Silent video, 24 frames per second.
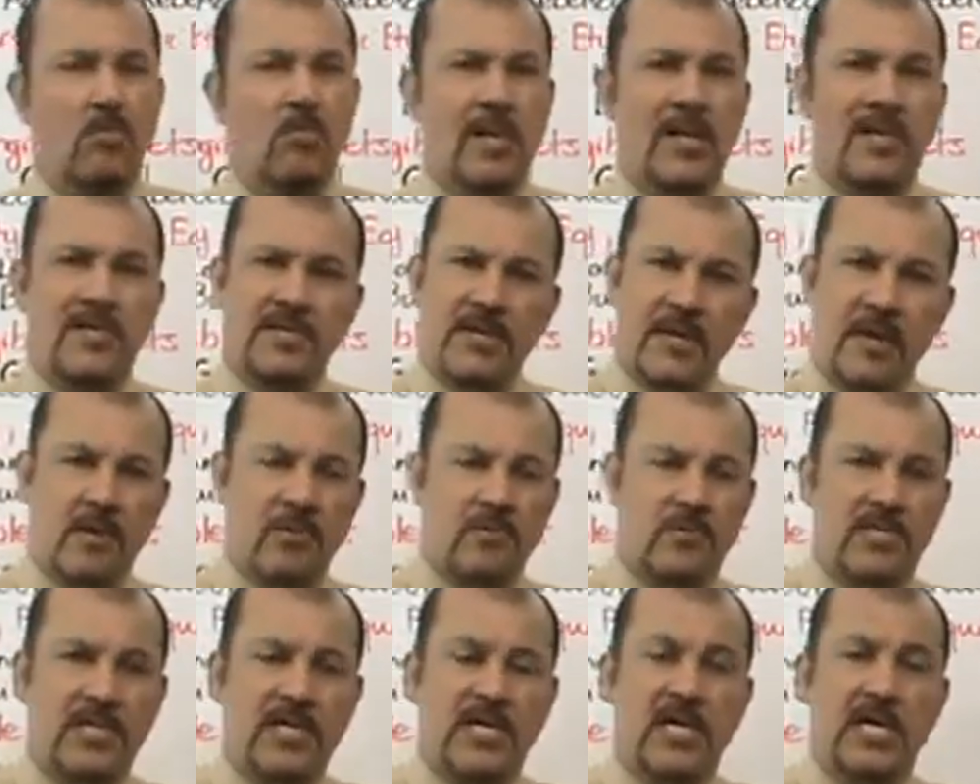Well,
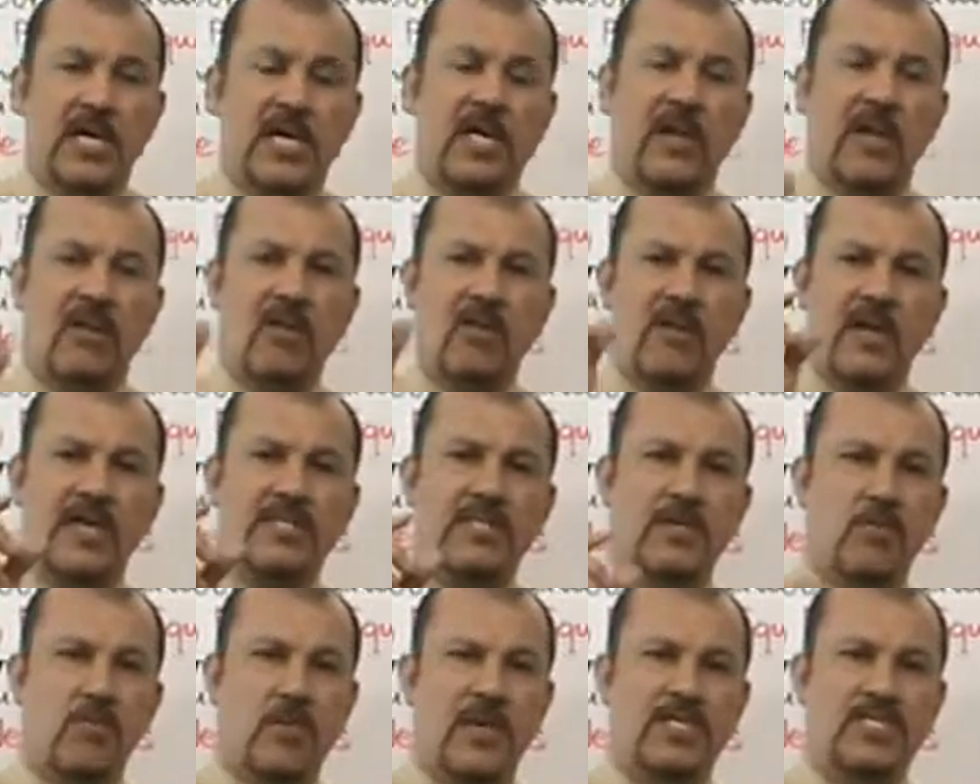don't. Look
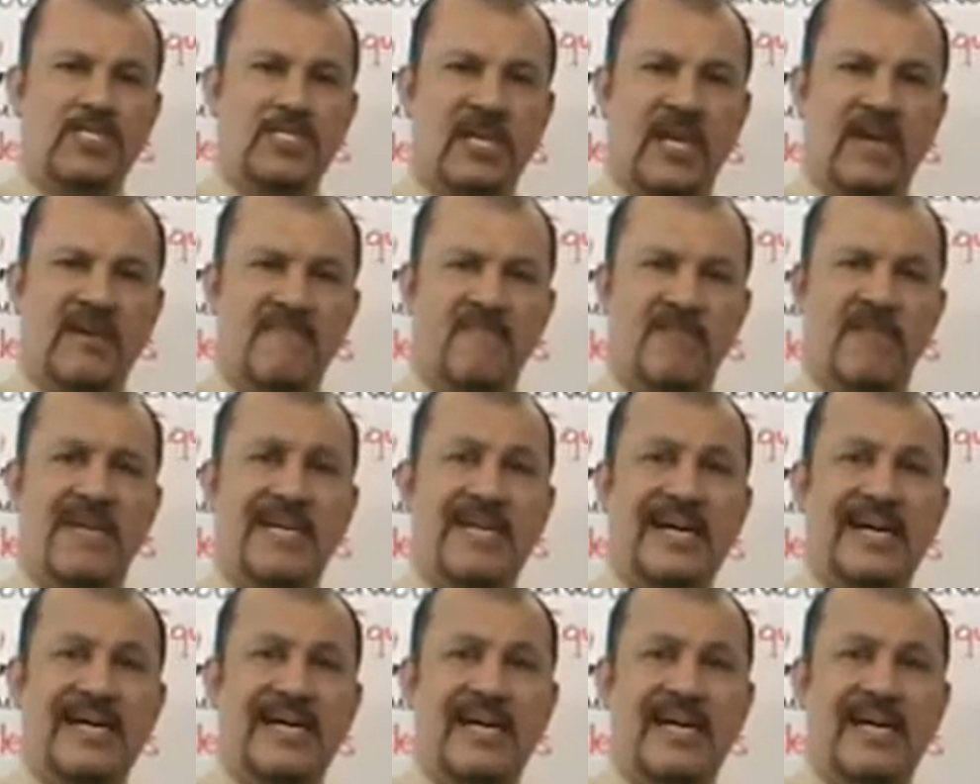at the words carefully.